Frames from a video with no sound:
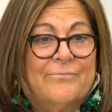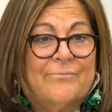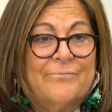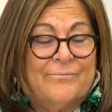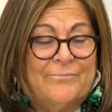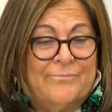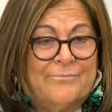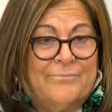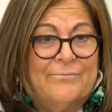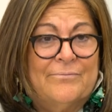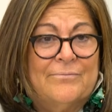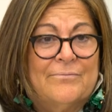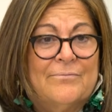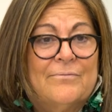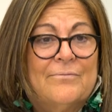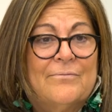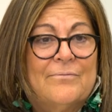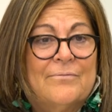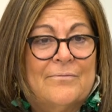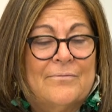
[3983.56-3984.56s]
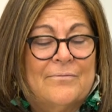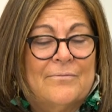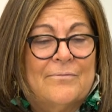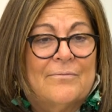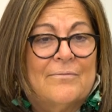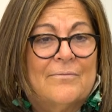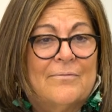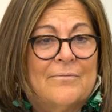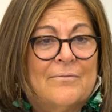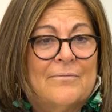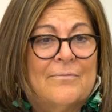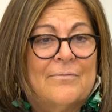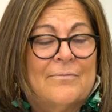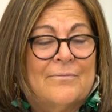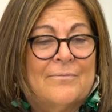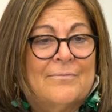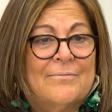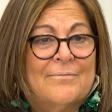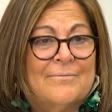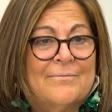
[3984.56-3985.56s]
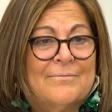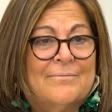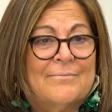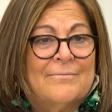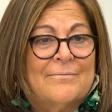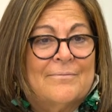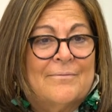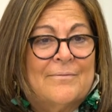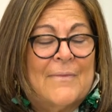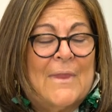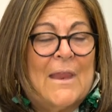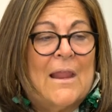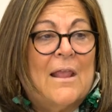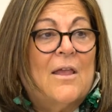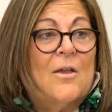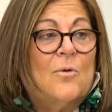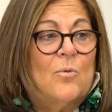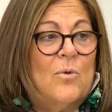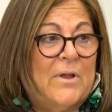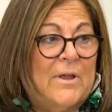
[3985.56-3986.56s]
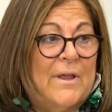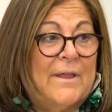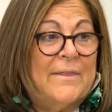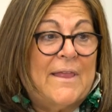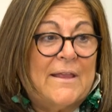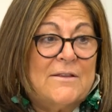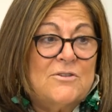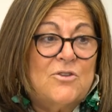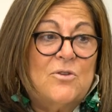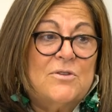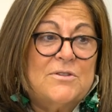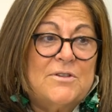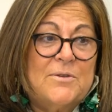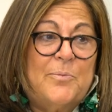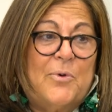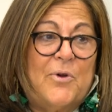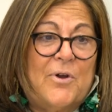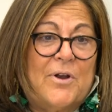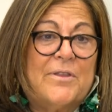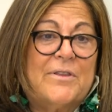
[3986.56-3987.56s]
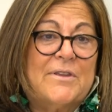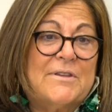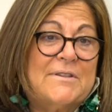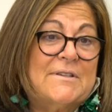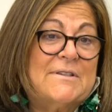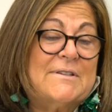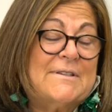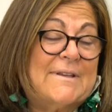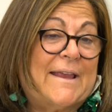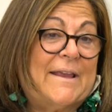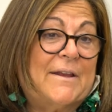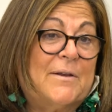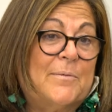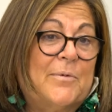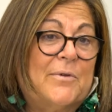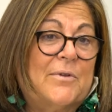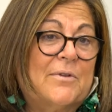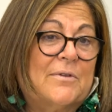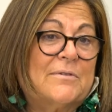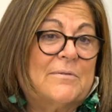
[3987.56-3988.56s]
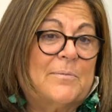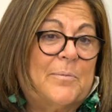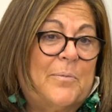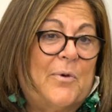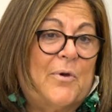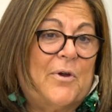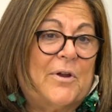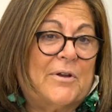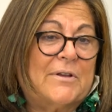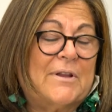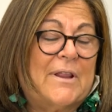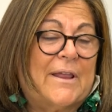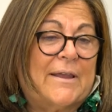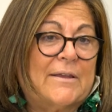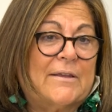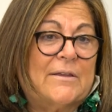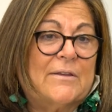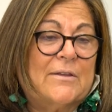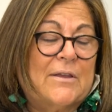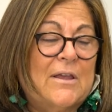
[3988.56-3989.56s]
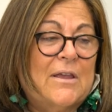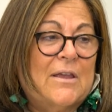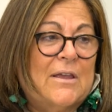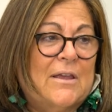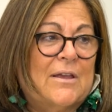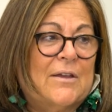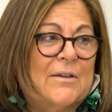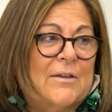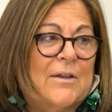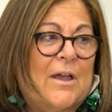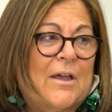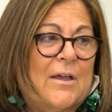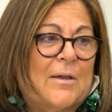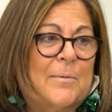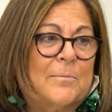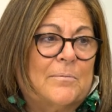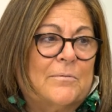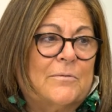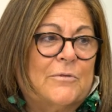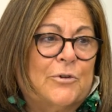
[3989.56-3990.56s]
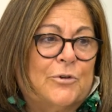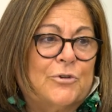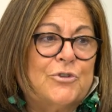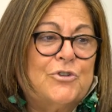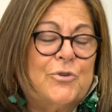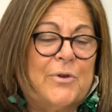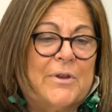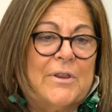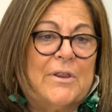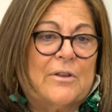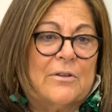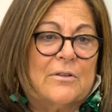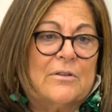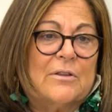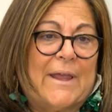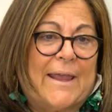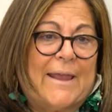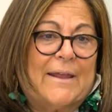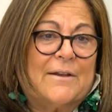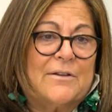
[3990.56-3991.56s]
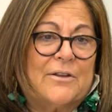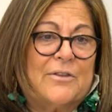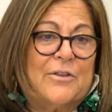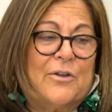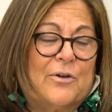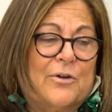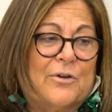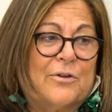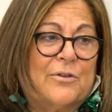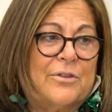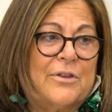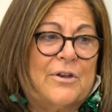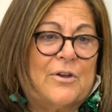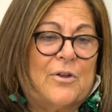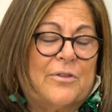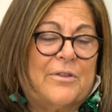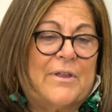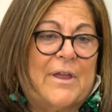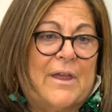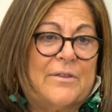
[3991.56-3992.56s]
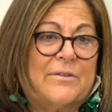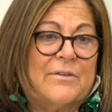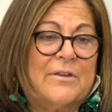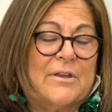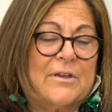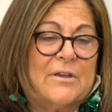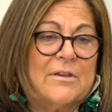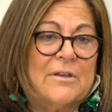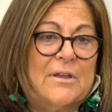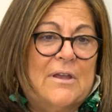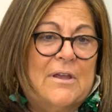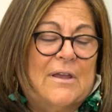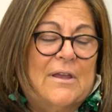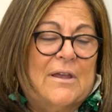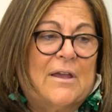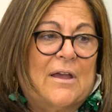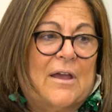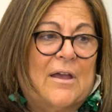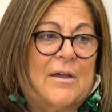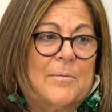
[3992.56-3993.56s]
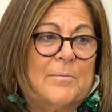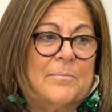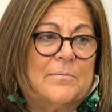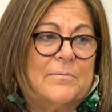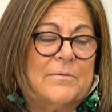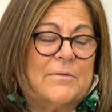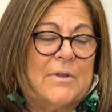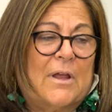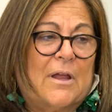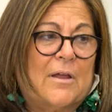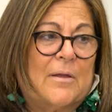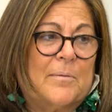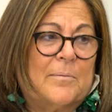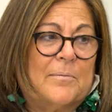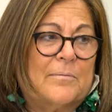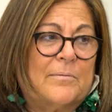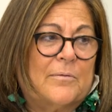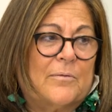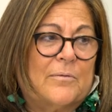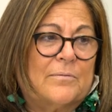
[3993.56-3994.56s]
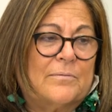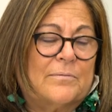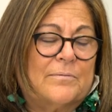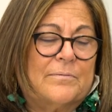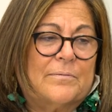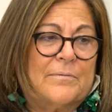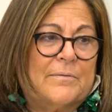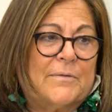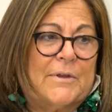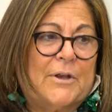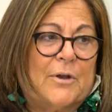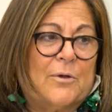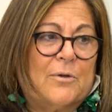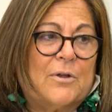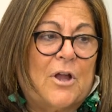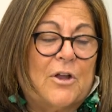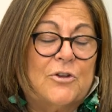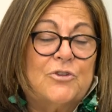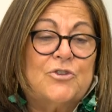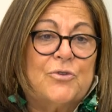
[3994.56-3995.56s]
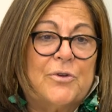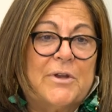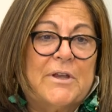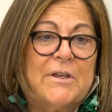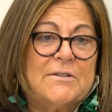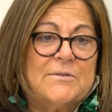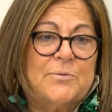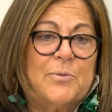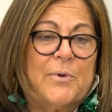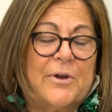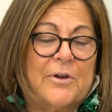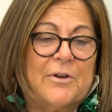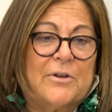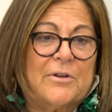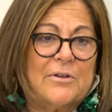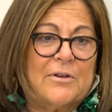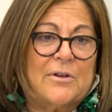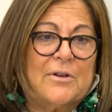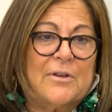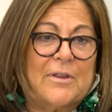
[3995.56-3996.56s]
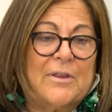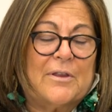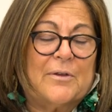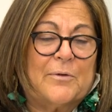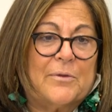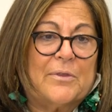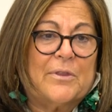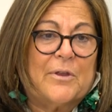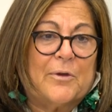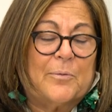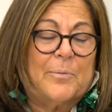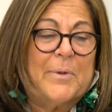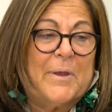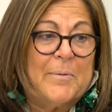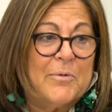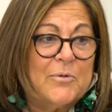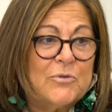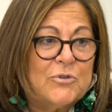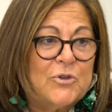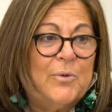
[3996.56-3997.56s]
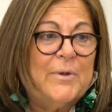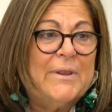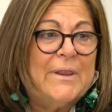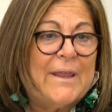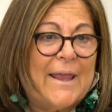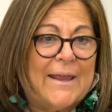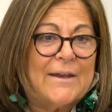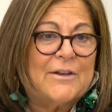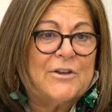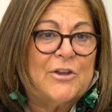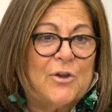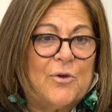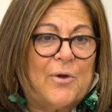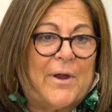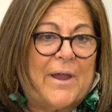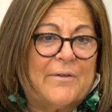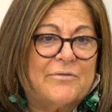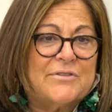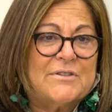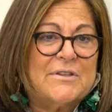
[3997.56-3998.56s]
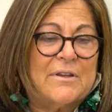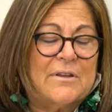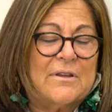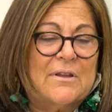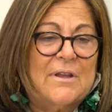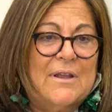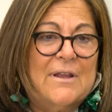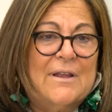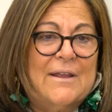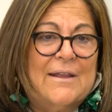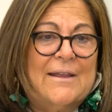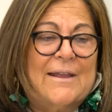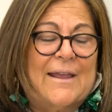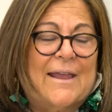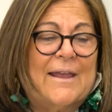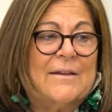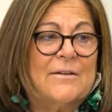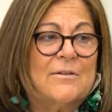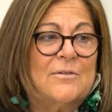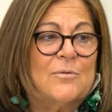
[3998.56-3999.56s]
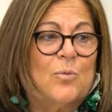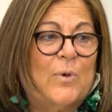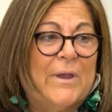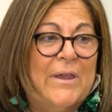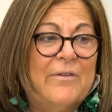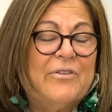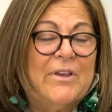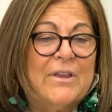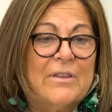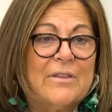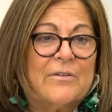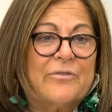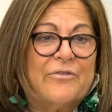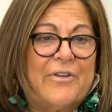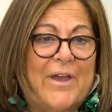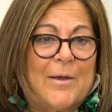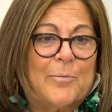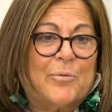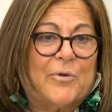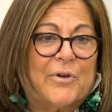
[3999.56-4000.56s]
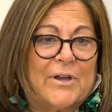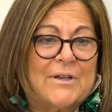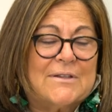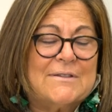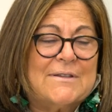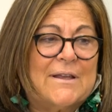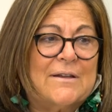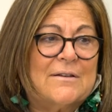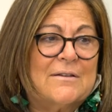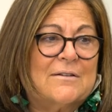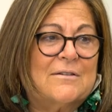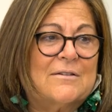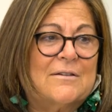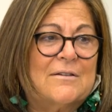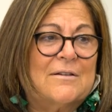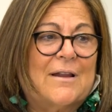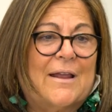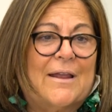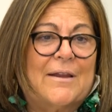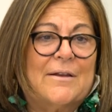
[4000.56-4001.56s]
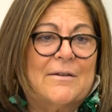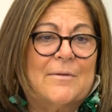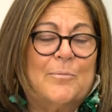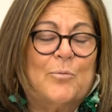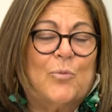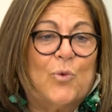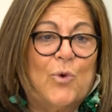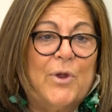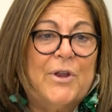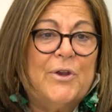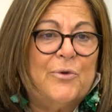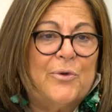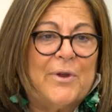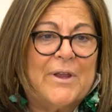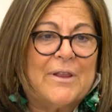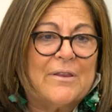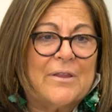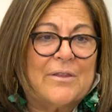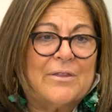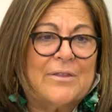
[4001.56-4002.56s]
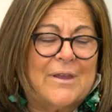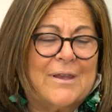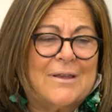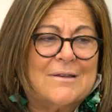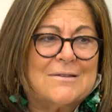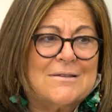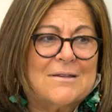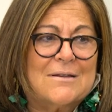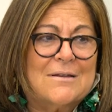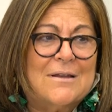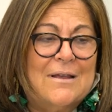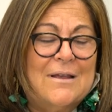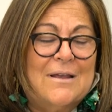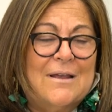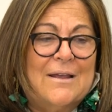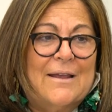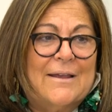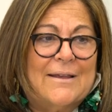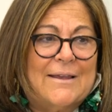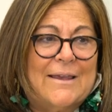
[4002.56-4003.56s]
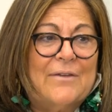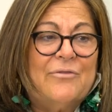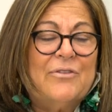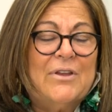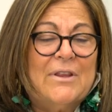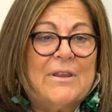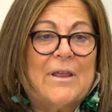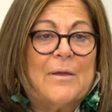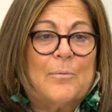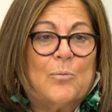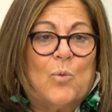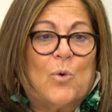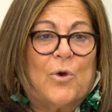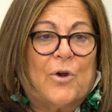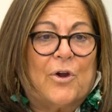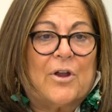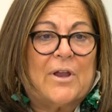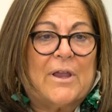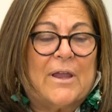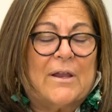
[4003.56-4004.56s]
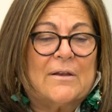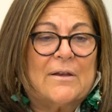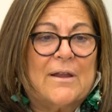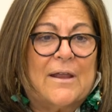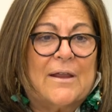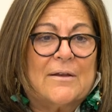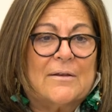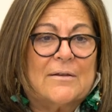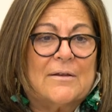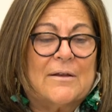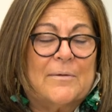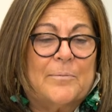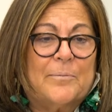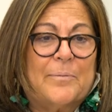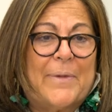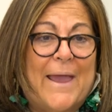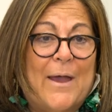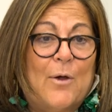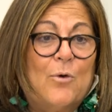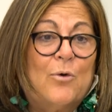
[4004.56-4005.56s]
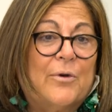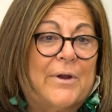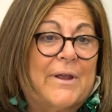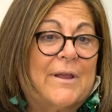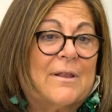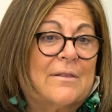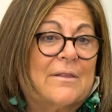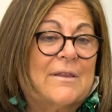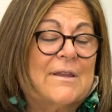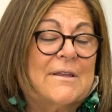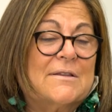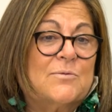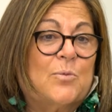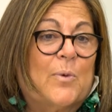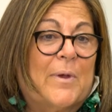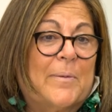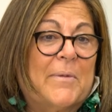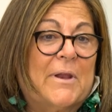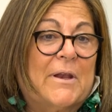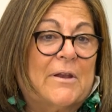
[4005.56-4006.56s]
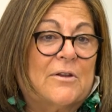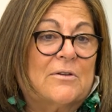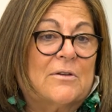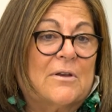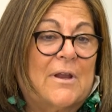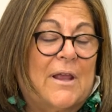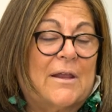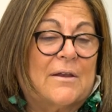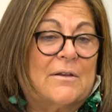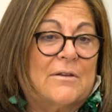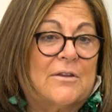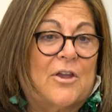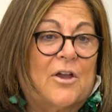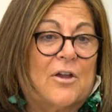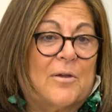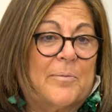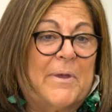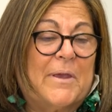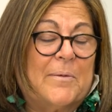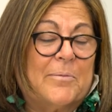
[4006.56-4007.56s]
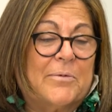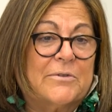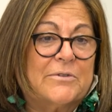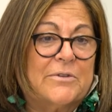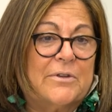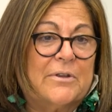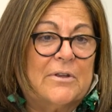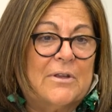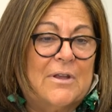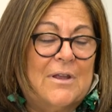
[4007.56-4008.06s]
Mm-hmm. And handmade things. Well, and that's also part of the sustainable part, like nurturing the land and the earth and all the ethnic, you know, countries where there are people doing the handicrafts and weaving the fabrics and embroidering the things and giving them work and empowering these women and young people to